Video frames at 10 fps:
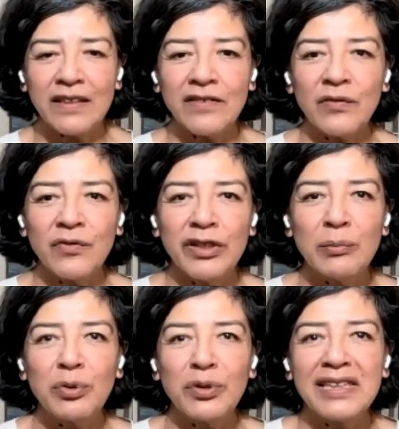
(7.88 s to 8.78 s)
It's a very
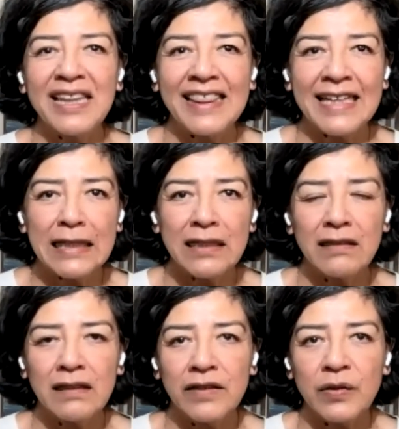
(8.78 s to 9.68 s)
important thing
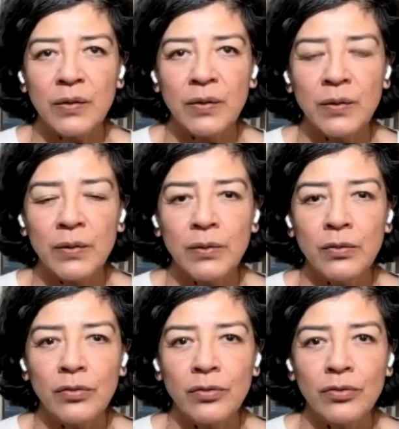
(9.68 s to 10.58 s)
to
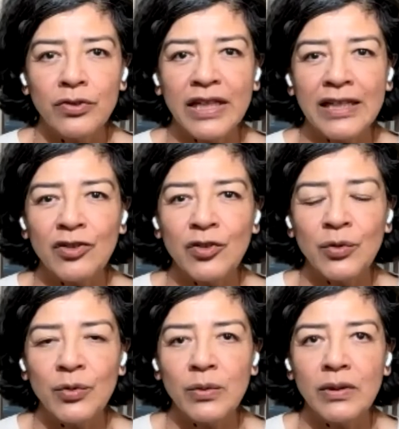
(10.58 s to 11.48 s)
kind of
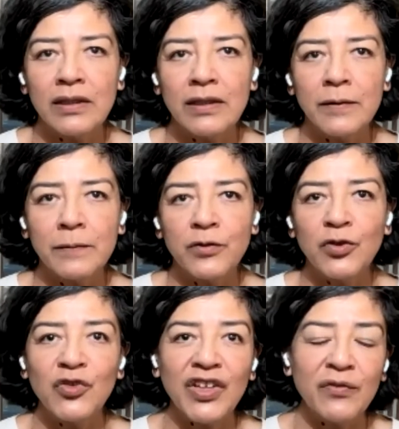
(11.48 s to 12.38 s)
do
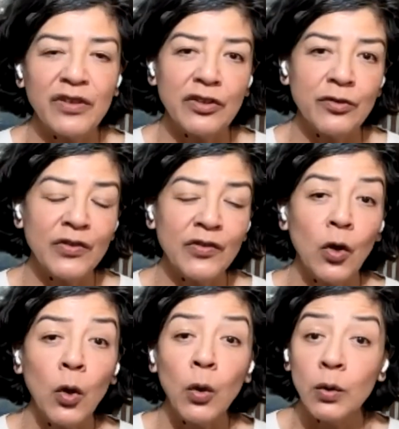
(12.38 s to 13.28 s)
safely. There is a
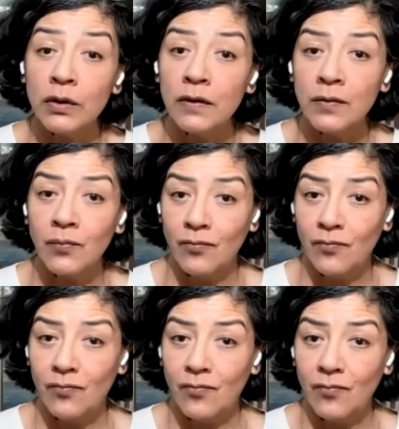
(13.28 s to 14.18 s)
hold
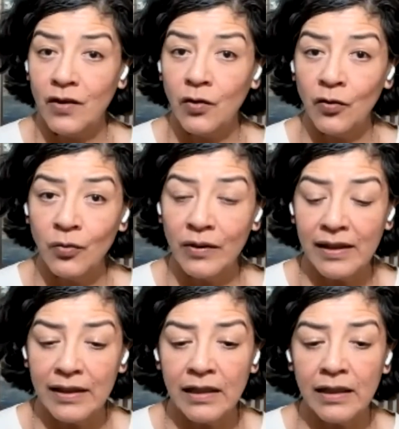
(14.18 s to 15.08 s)
that goes
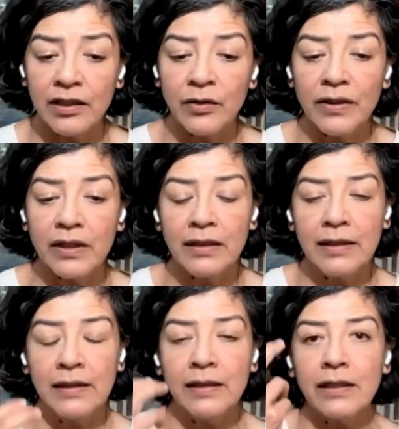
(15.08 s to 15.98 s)
with it. And I know that,
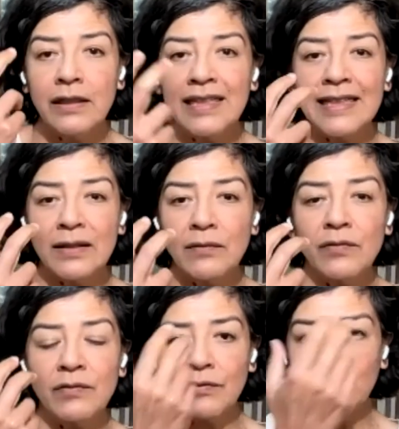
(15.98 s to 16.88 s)
again,
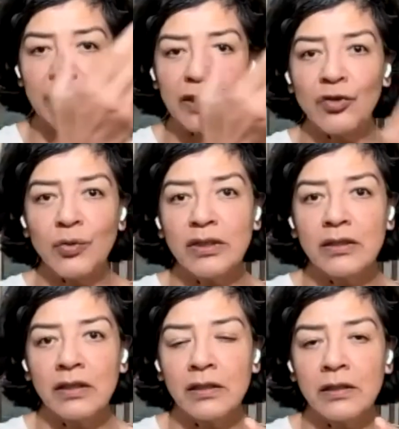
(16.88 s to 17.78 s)
if we're going to do
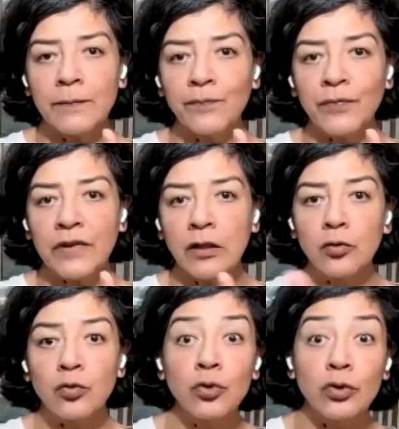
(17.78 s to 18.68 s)
our
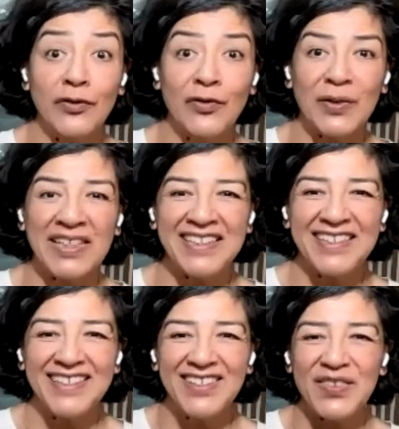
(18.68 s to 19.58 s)
rules, right?
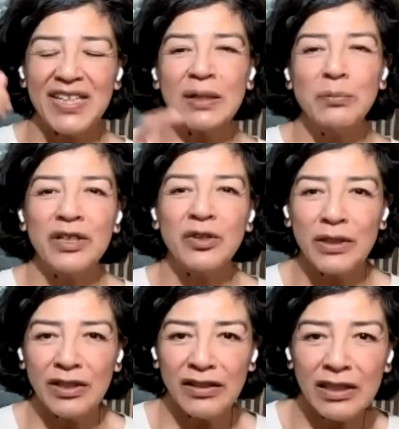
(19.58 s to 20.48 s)
You take a breath
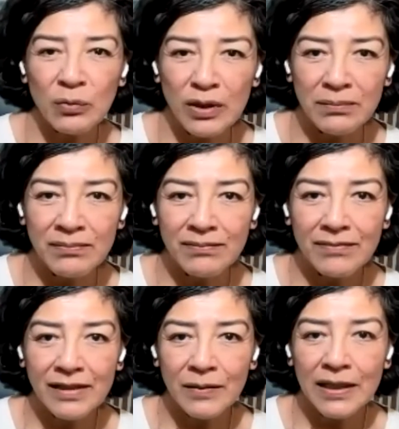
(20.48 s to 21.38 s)
when you need one.
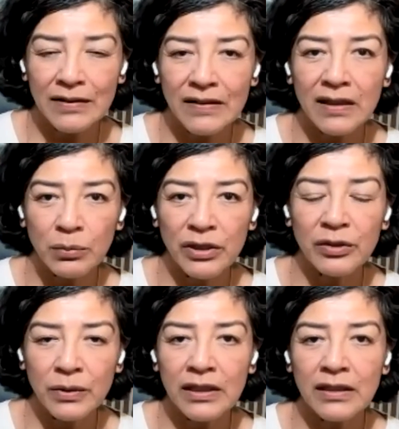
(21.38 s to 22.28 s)
Okay, take a
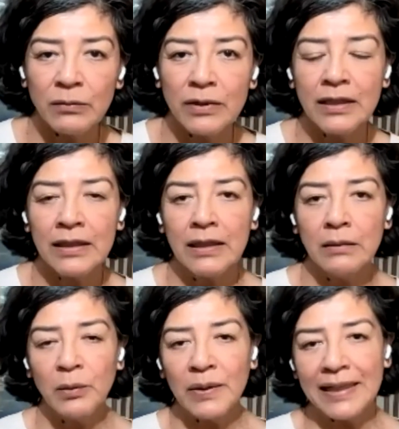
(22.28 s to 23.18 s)
breath when you need one.
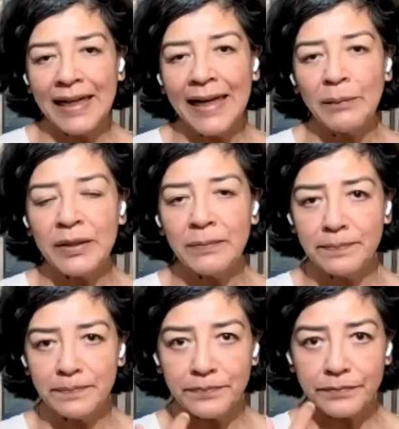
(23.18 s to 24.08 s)
But what can happen
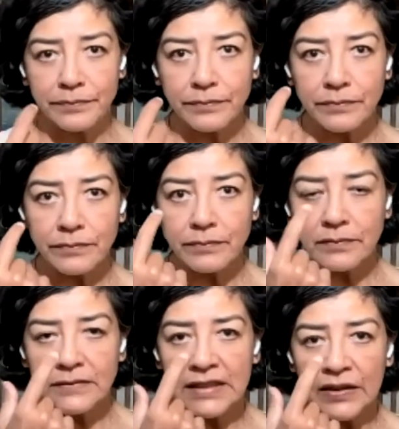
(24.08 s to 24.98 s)

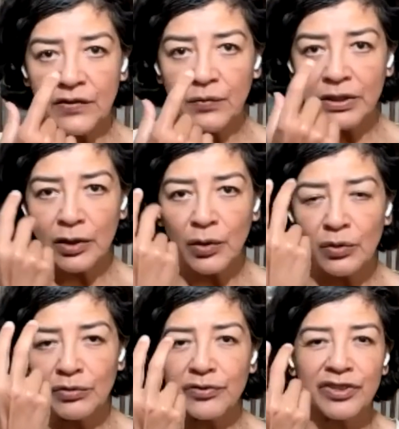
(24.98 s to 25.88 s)
is we're going to
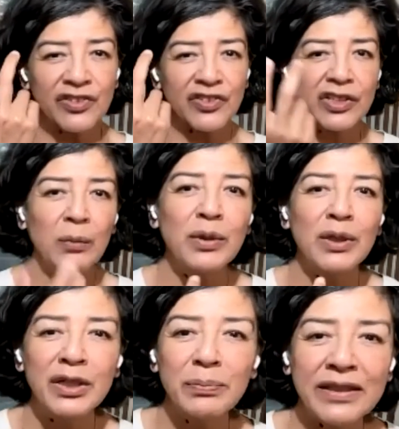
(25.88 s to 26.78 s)
hold for just a couple
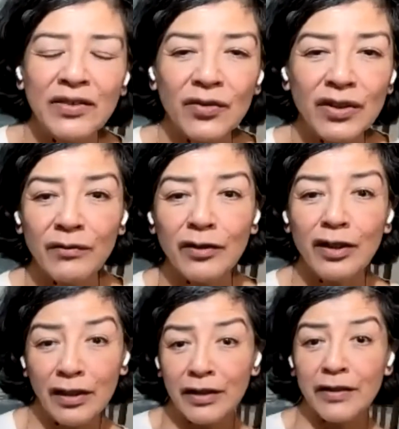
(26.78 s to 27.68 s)
of heartbeats, so never
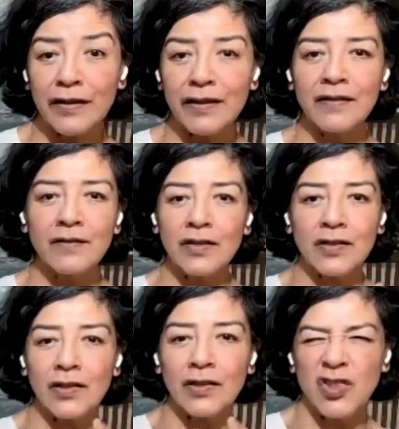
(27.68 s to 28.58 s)
longer than
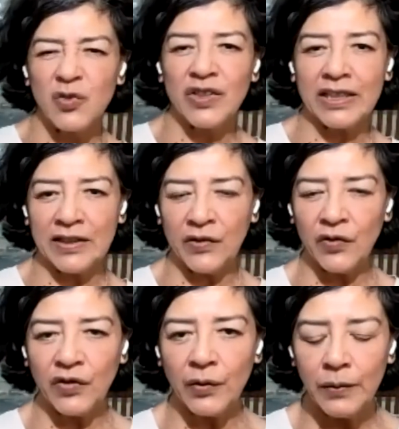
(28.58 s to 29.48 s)
2 seconds
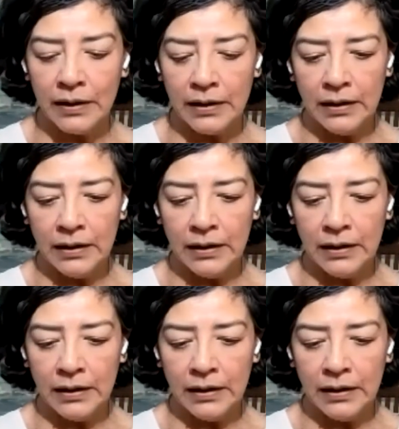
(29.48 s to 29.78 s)
or so.